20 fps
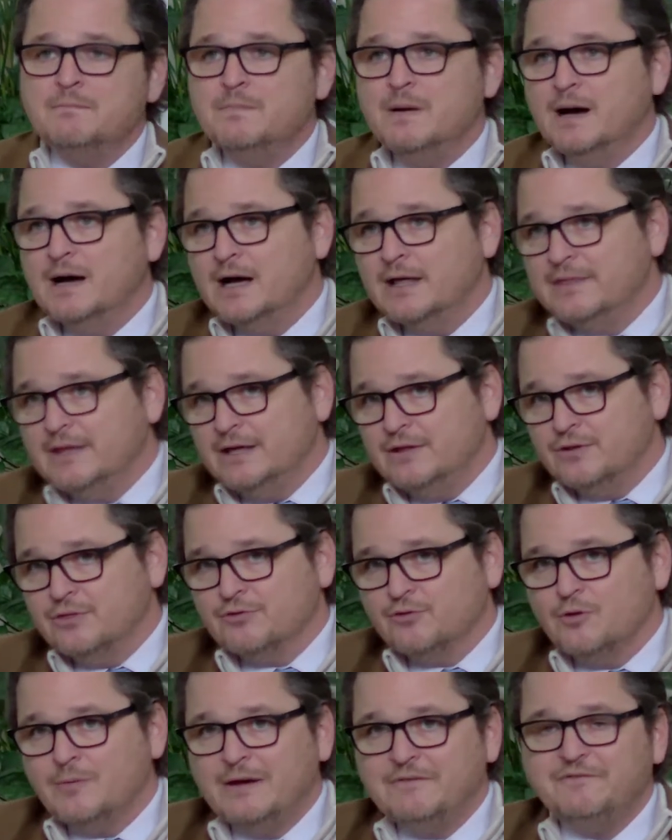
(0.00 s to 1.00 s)
They either
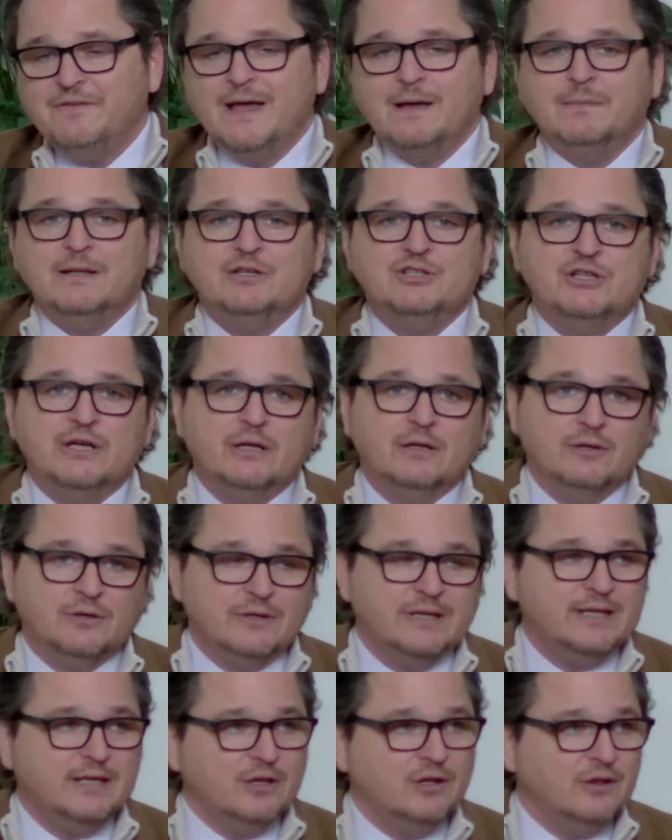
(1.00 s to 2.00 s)
throw my family in jail or
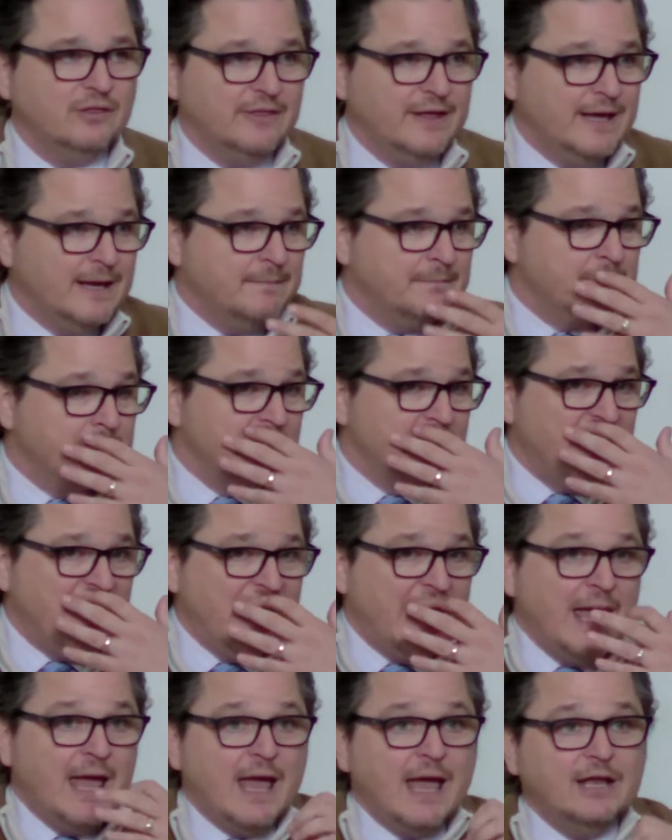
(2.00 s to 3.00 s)
kill them.
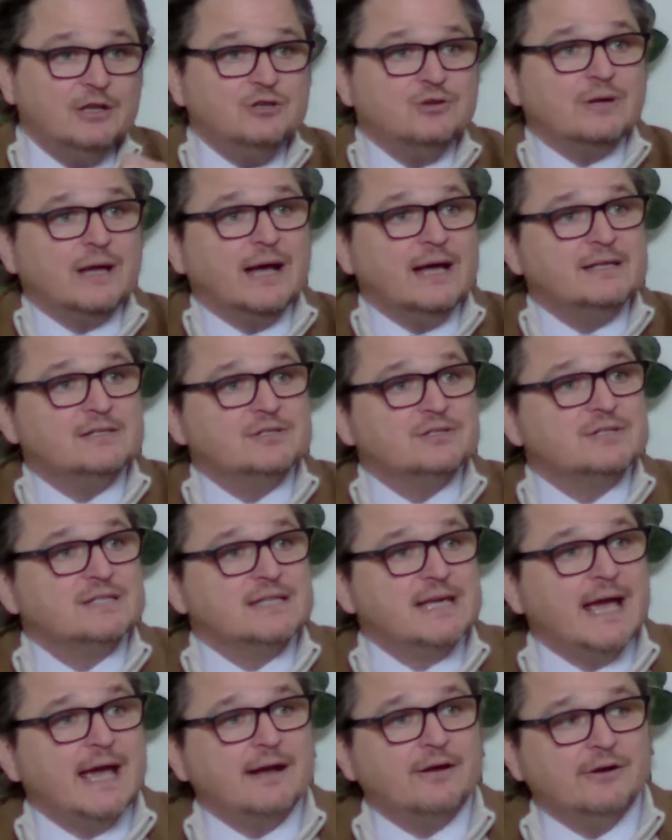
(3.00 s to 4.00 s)
And you guys are
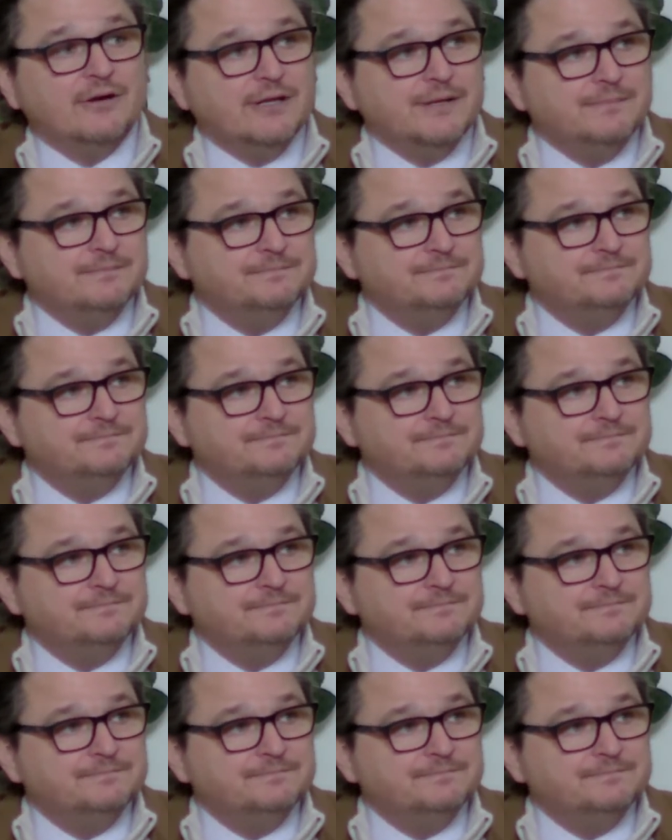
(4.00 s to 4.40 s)
scattered.